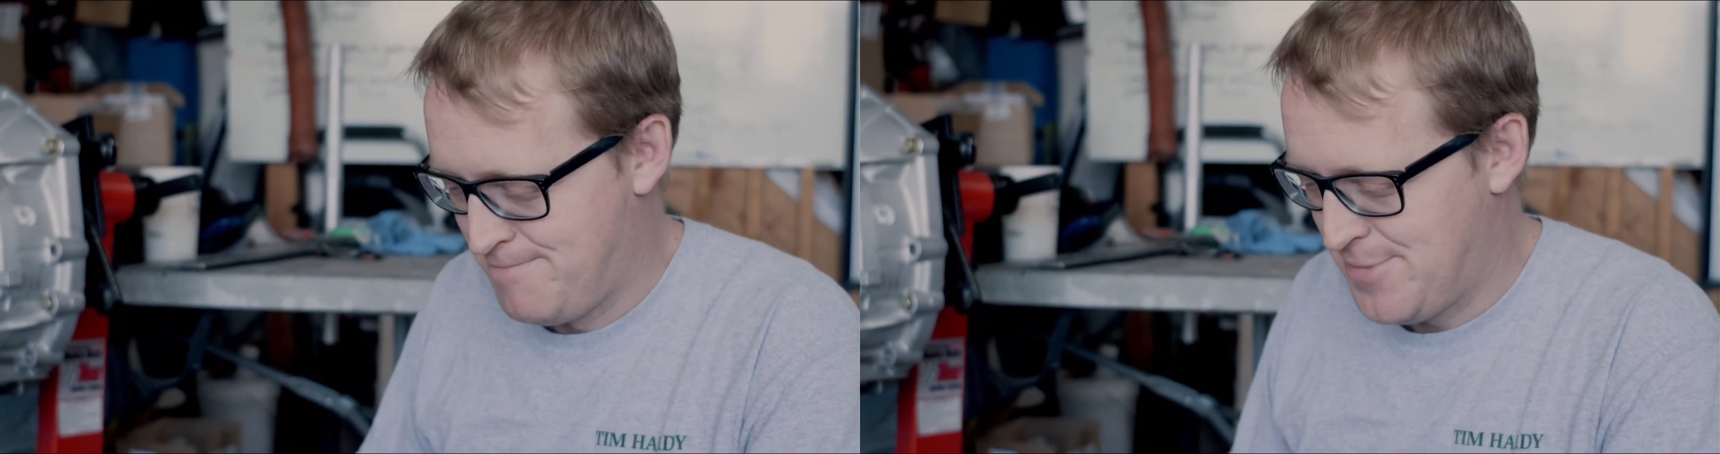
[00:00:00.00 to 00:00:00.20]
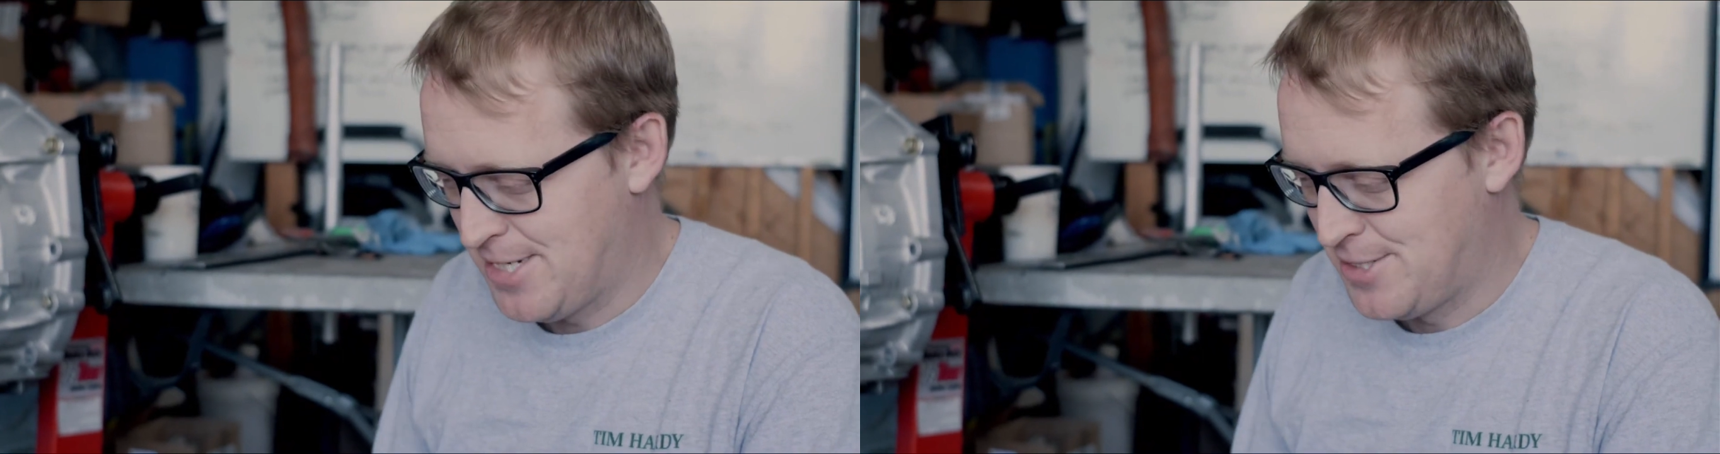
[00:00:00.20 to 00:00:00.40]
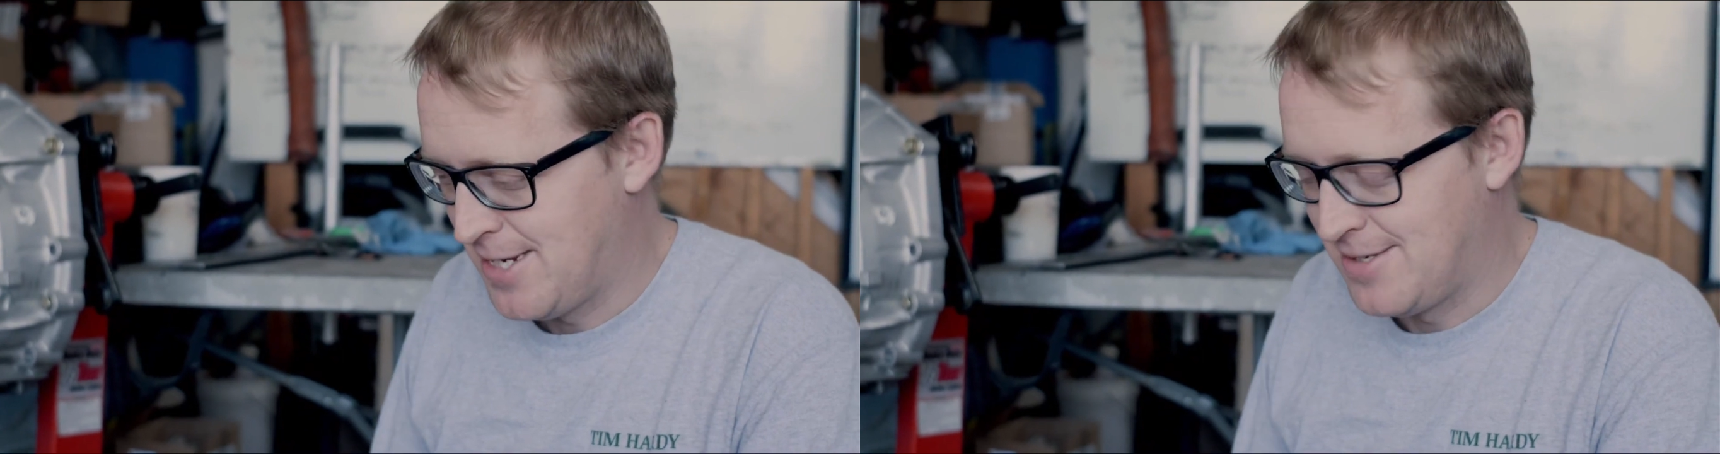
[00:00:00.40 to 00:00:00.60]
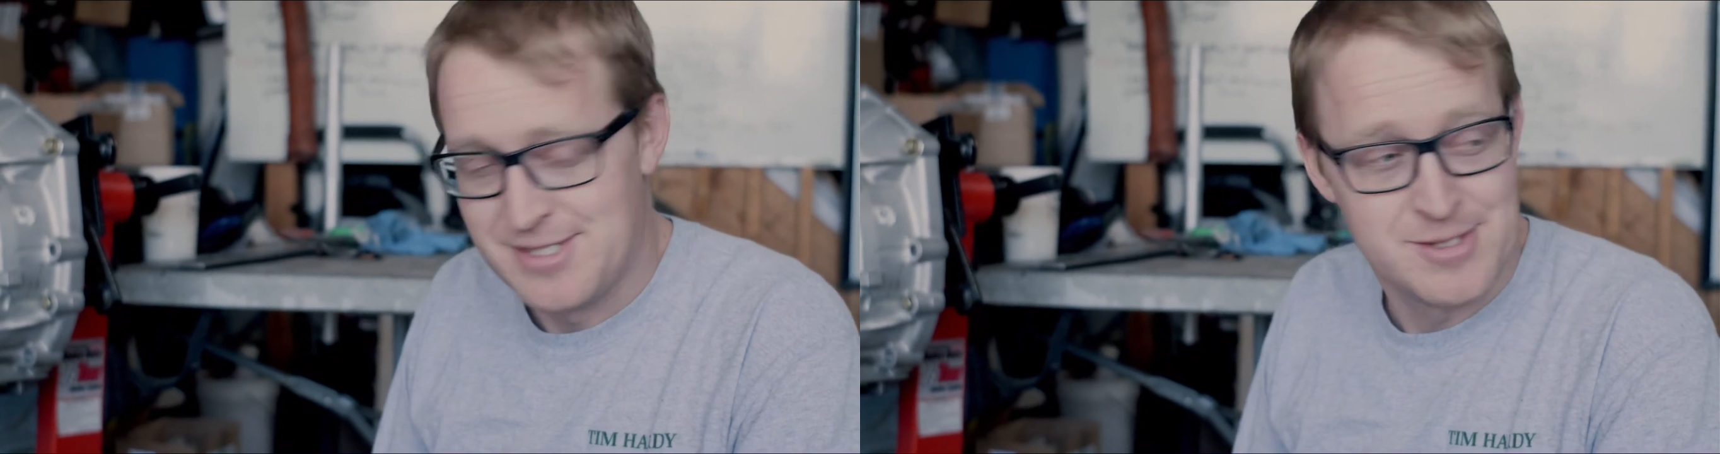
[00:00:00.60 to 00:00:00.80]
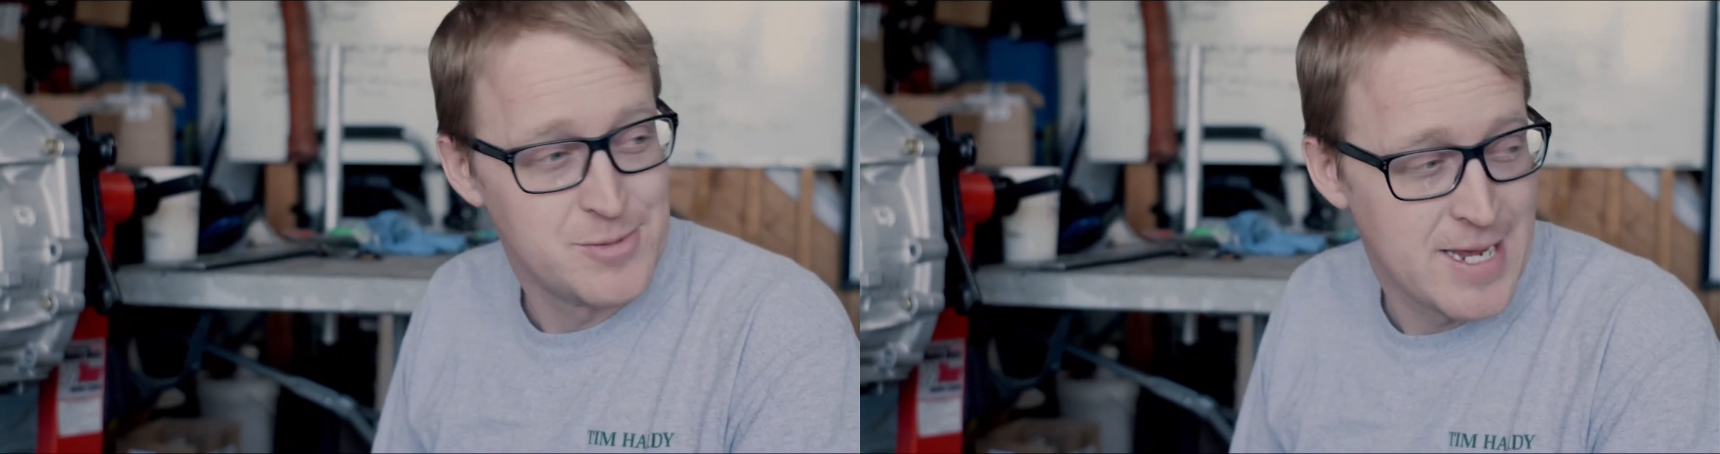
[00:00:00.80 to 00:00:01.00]
big
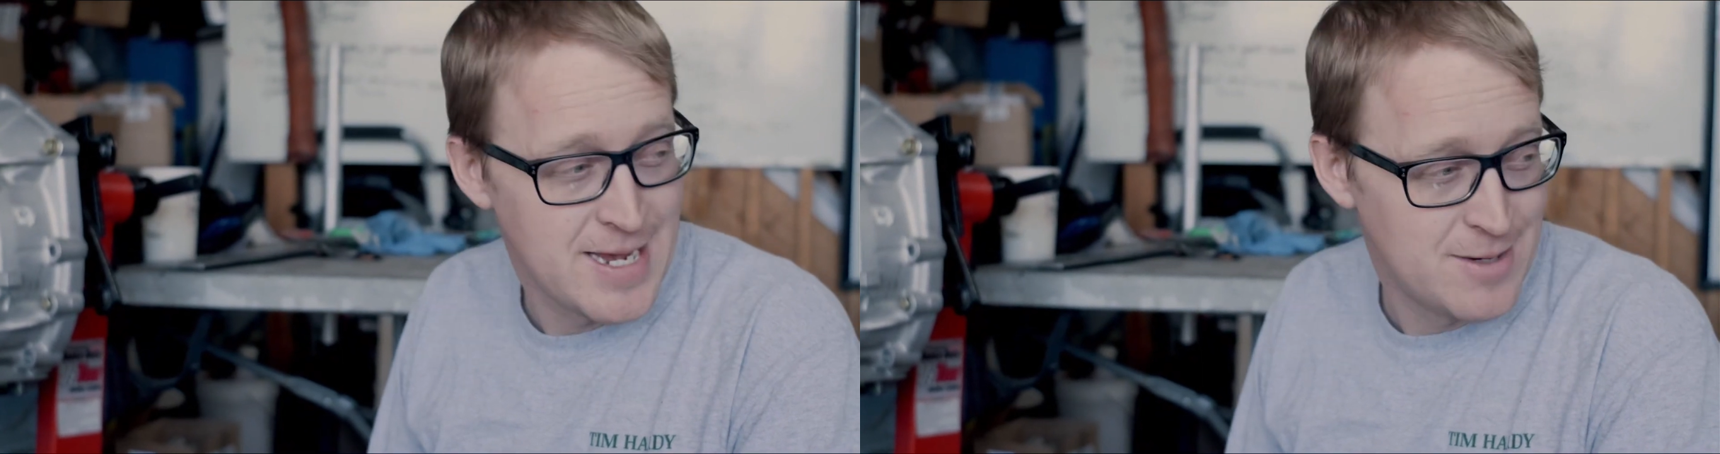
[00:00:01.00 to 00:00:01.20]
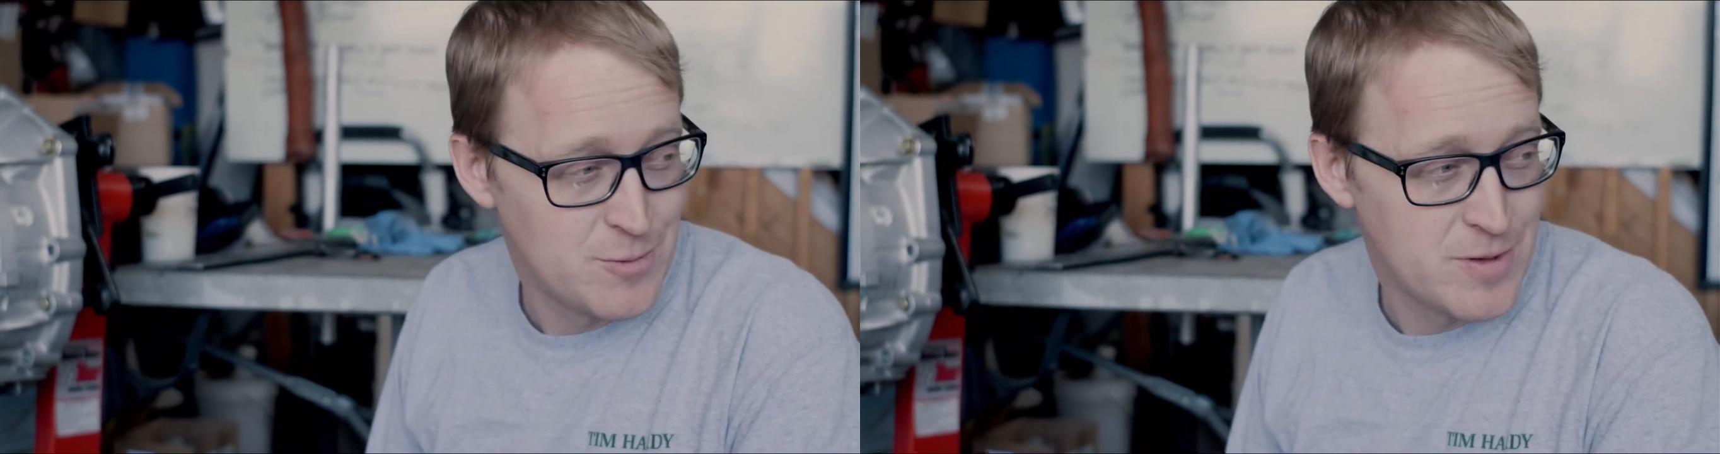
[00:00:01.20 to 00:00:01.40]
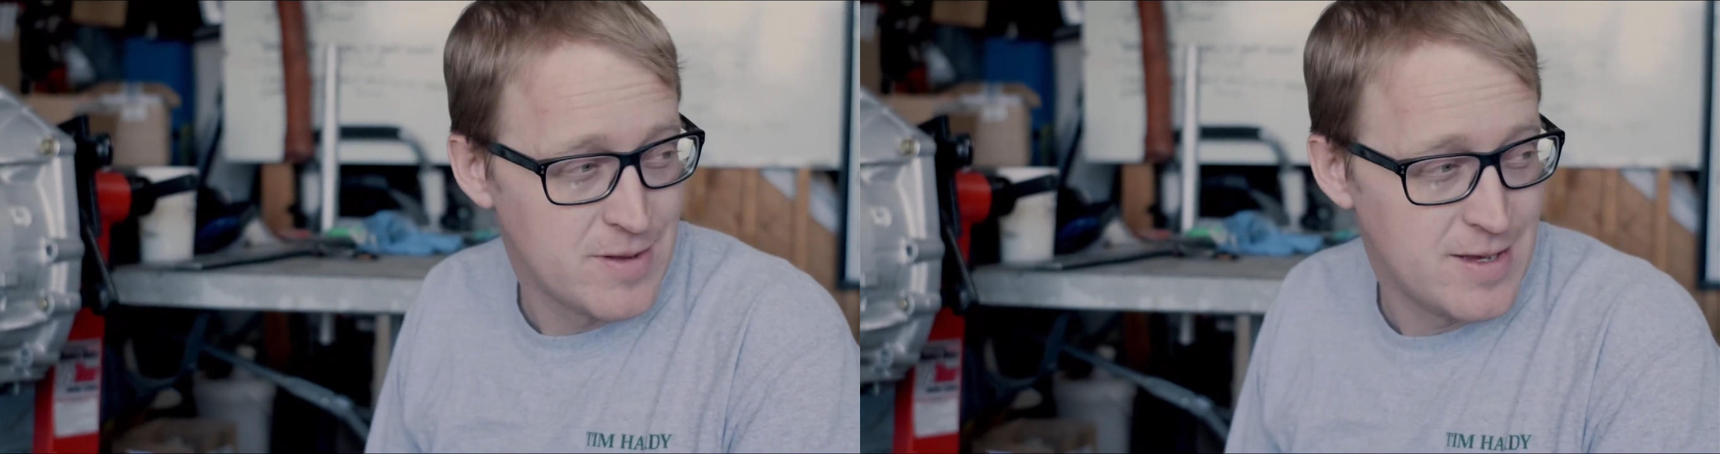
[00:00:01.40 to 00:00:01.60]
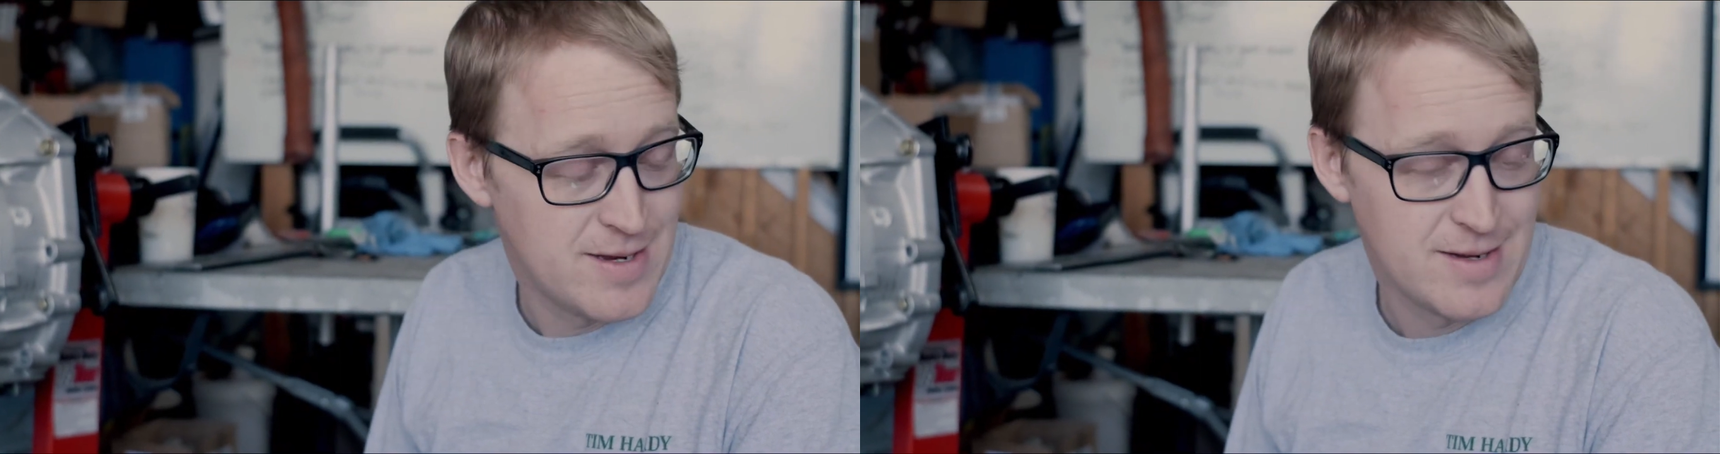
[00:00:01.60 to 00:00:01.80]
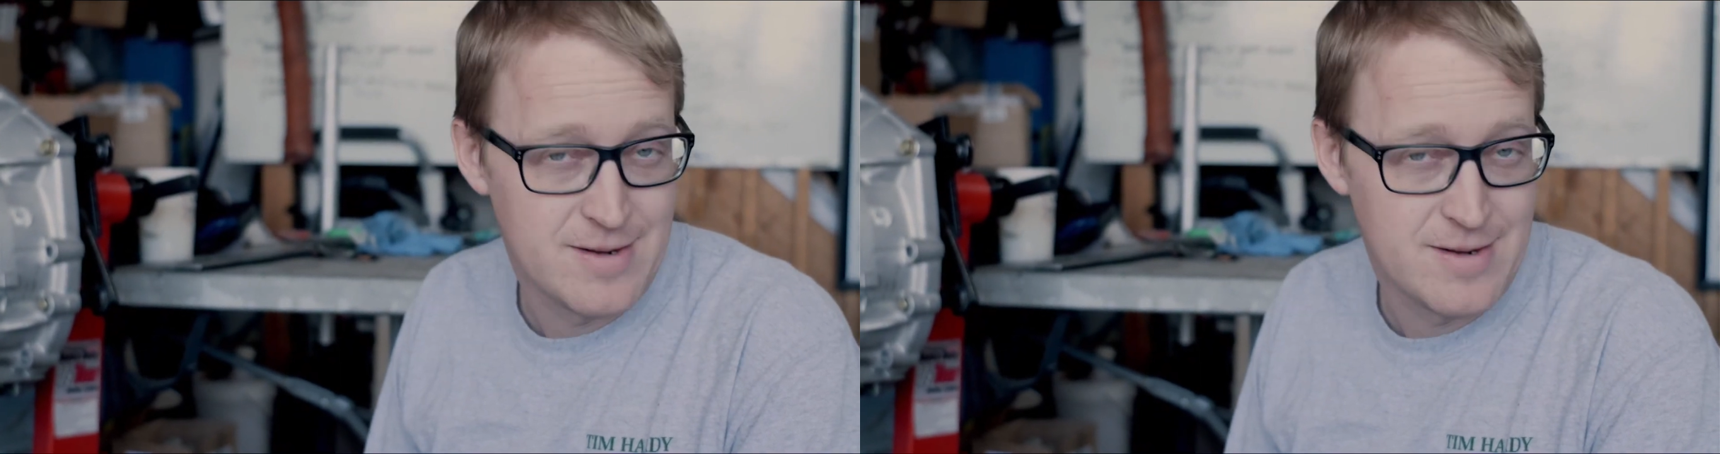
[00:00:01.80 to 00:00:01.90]
challenges we had with getting